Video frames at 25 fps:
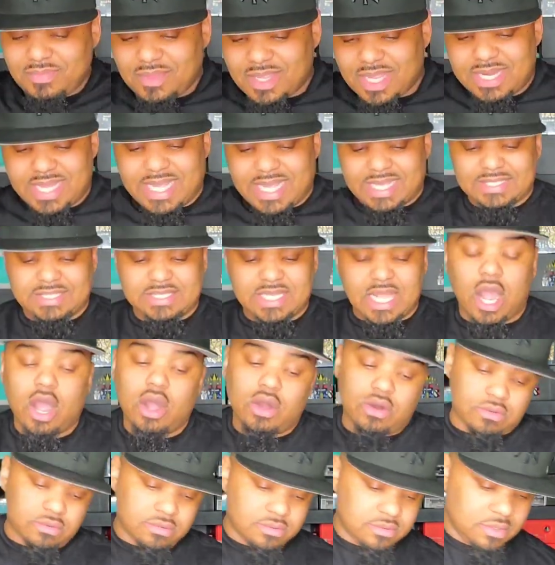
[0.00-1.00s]
that's,
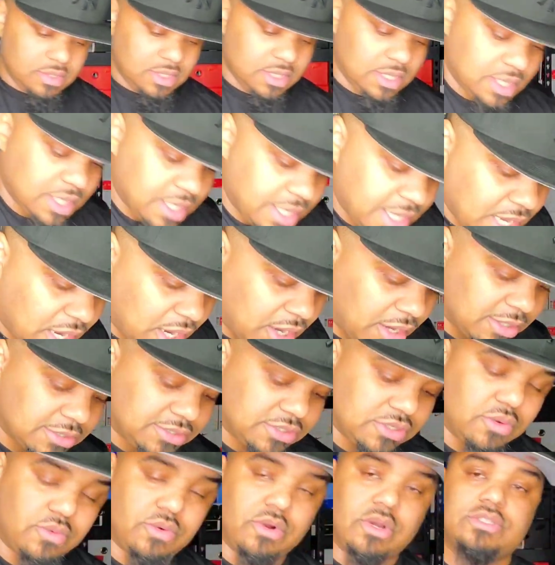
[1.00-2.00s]
oh, it
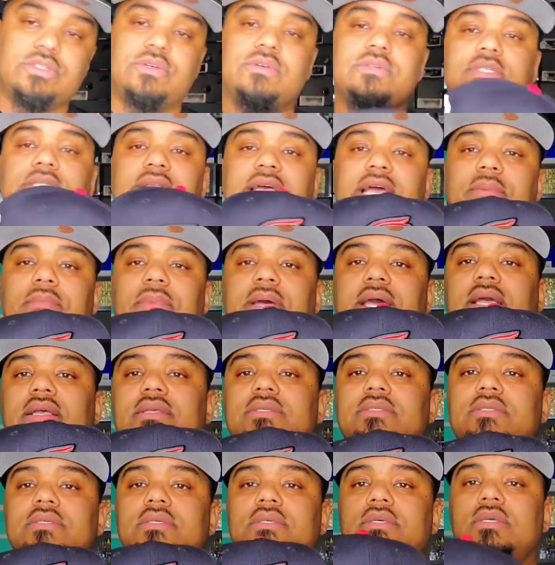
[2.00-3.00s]
also works on
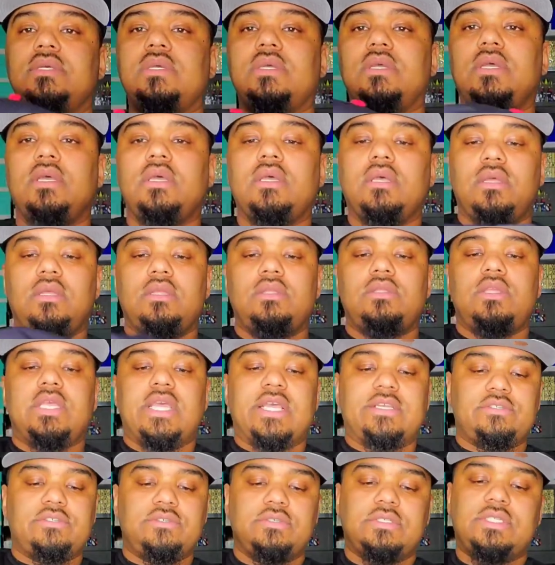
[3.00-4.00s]
snapbacks.
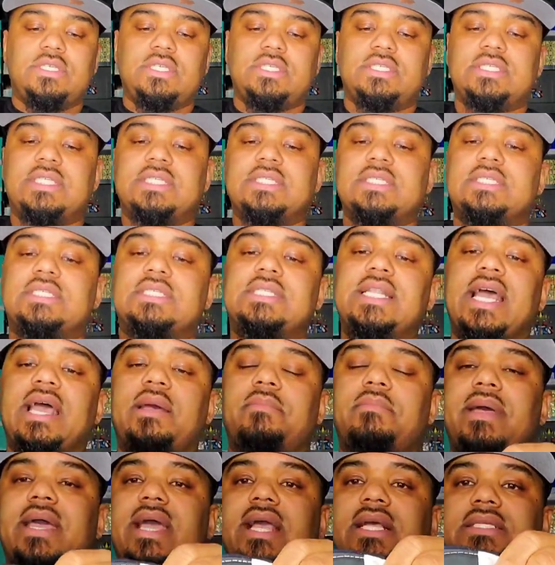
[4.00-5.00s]
As you see,
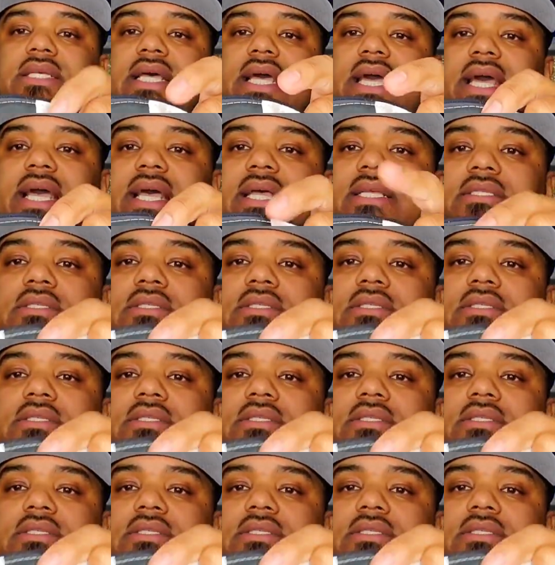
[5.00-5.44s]
snapbacks has